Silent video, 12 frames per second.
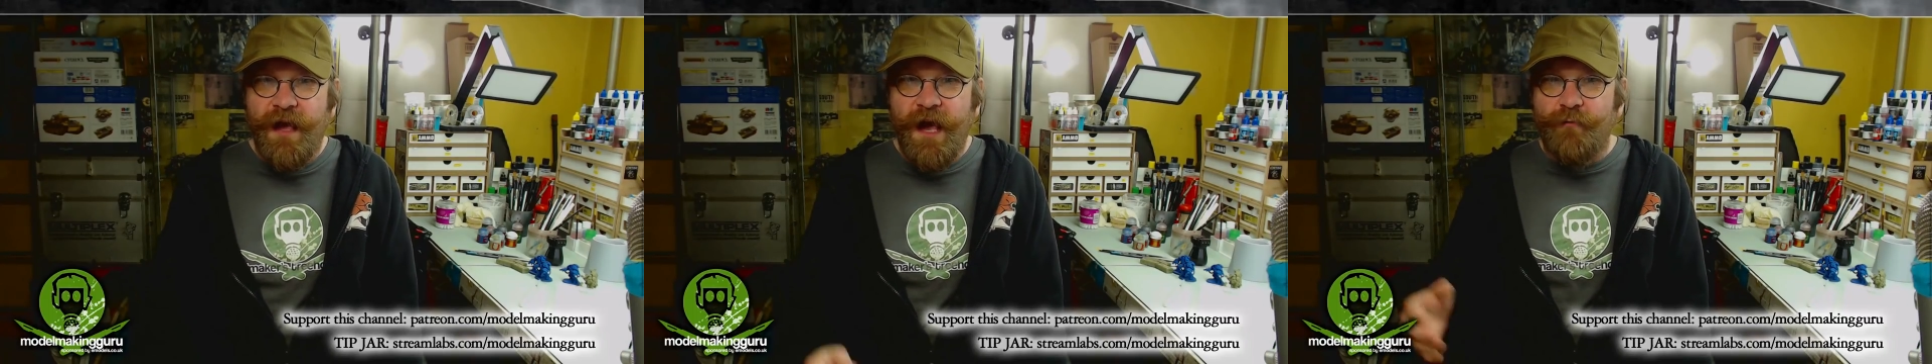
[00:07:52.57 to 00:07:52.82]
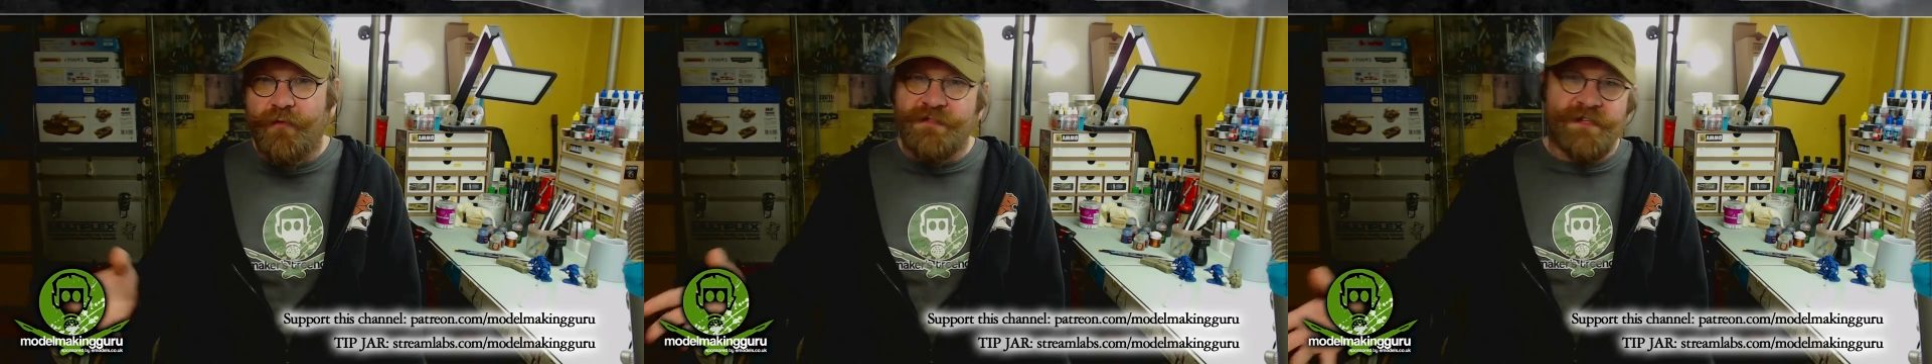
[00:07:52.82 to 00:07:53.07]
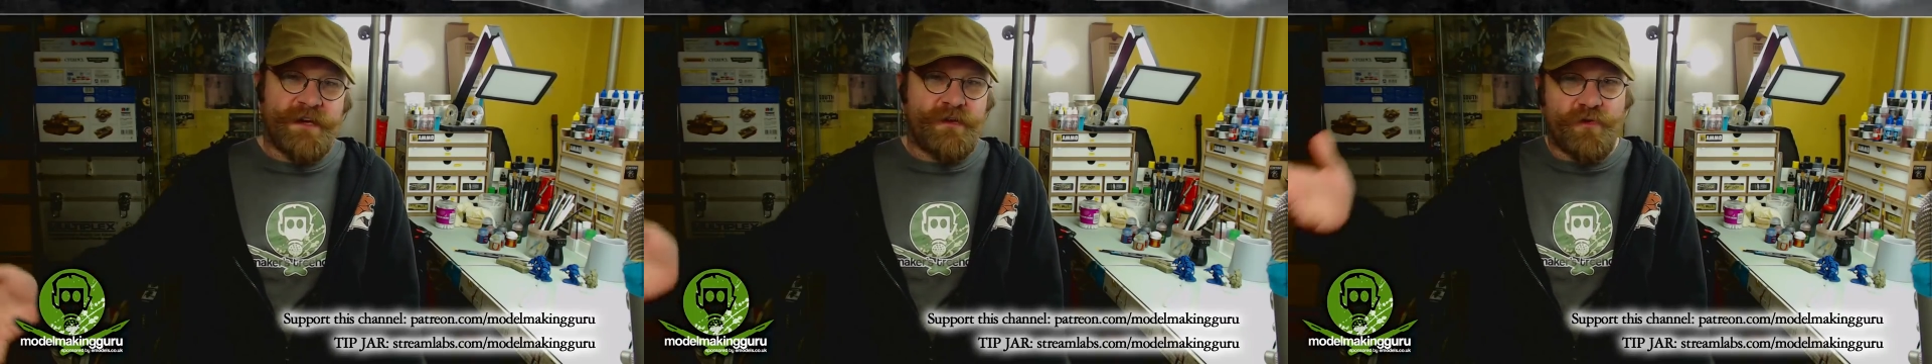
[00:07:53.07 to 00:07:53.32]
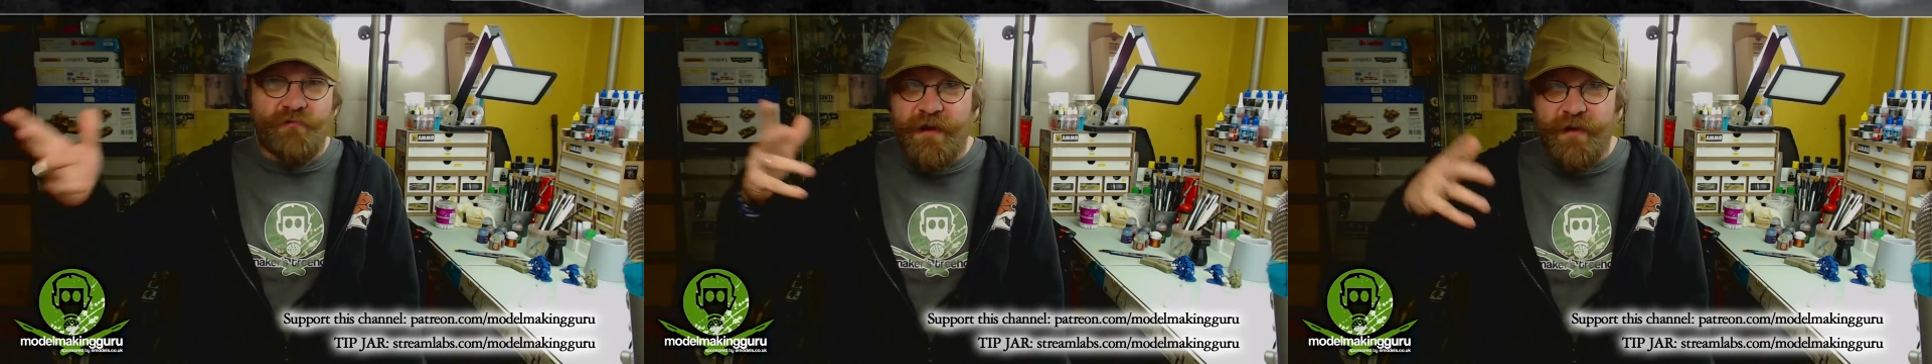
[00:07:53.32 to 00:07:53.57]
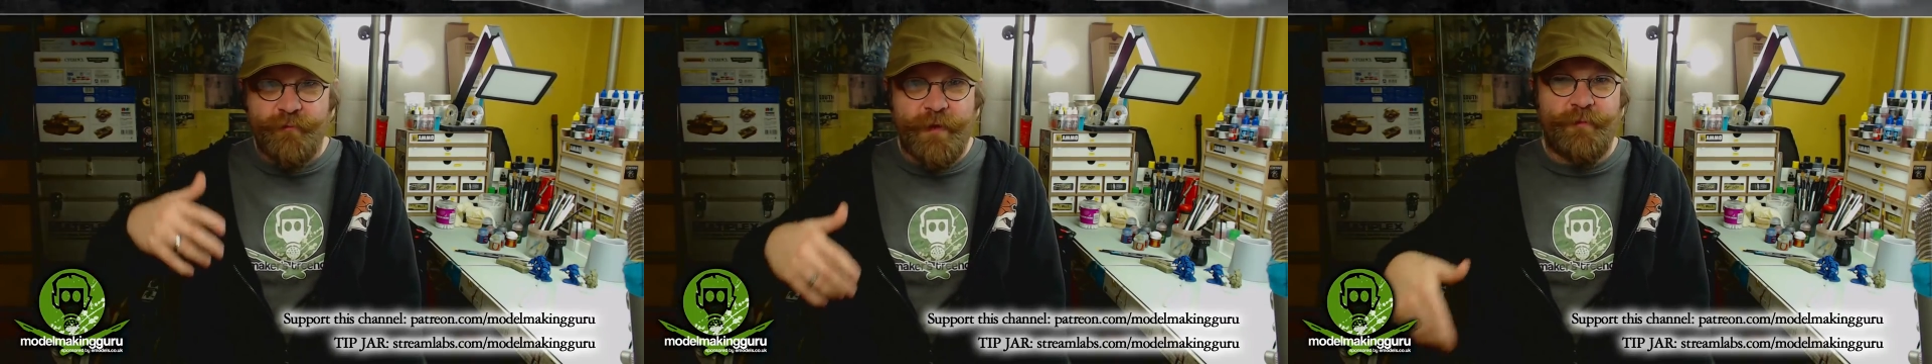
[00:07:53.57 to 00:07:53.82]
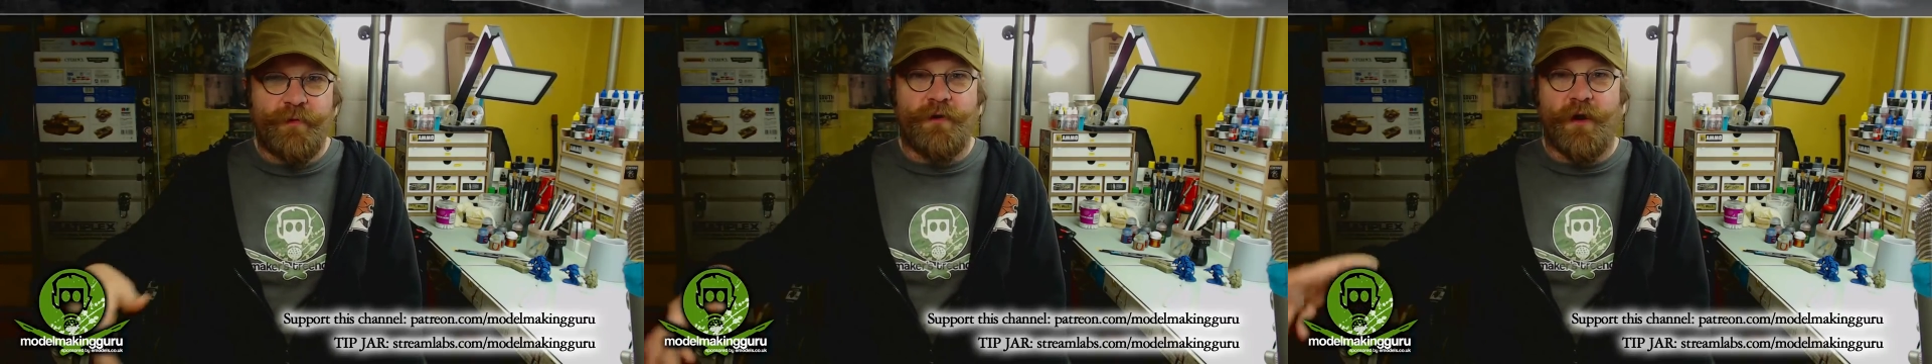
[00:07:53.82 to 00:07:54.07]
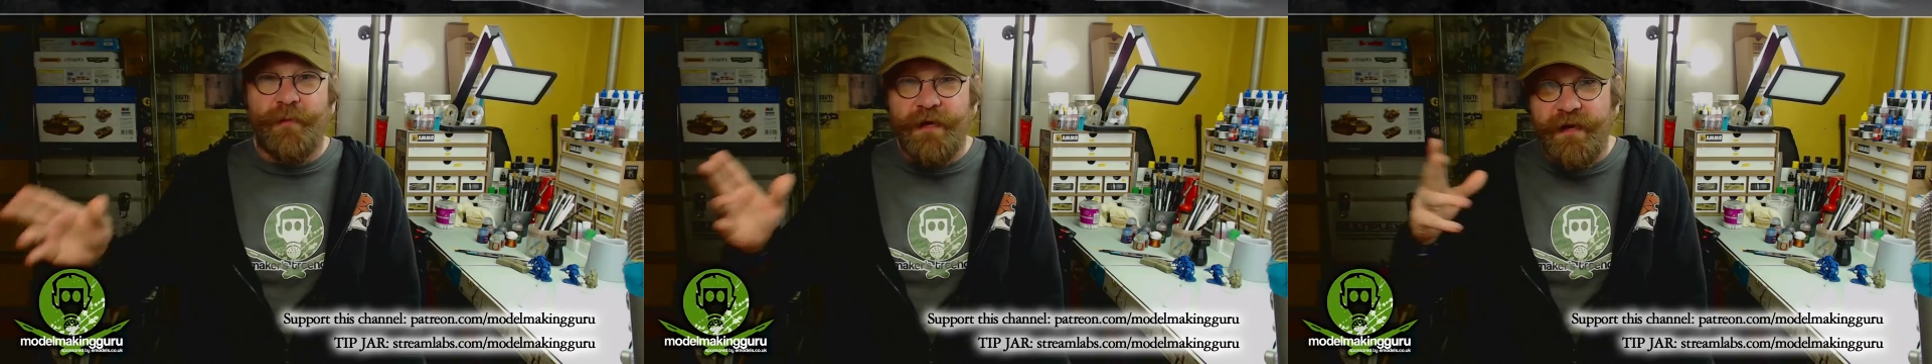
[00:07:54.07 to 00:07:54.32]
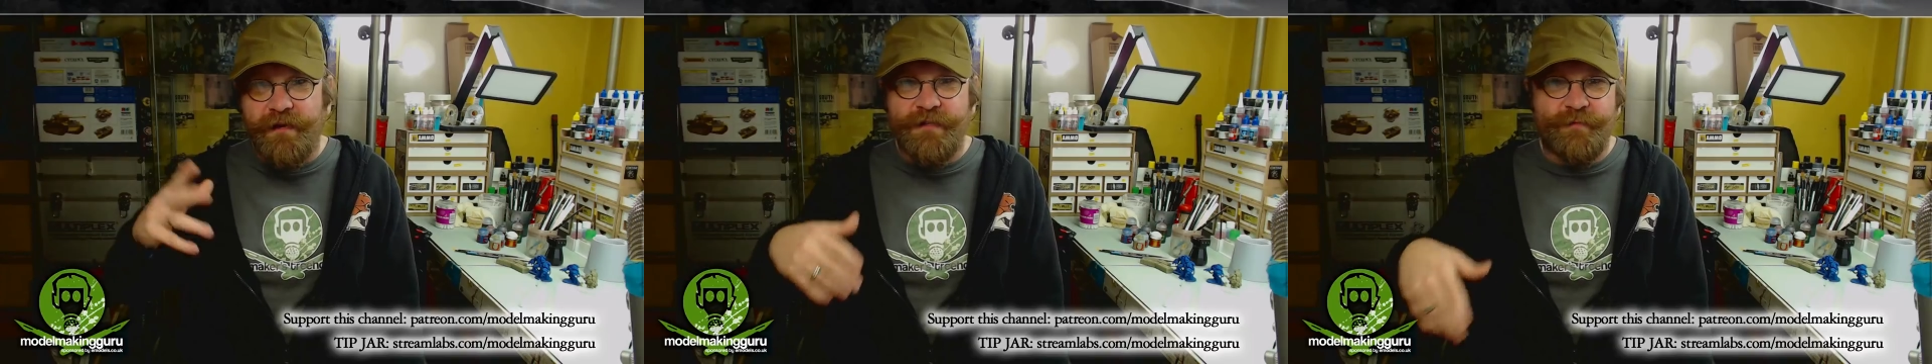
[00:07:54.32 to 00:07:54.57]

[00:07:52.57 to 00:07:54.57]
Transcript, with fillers: and we'll cycle around people coming in.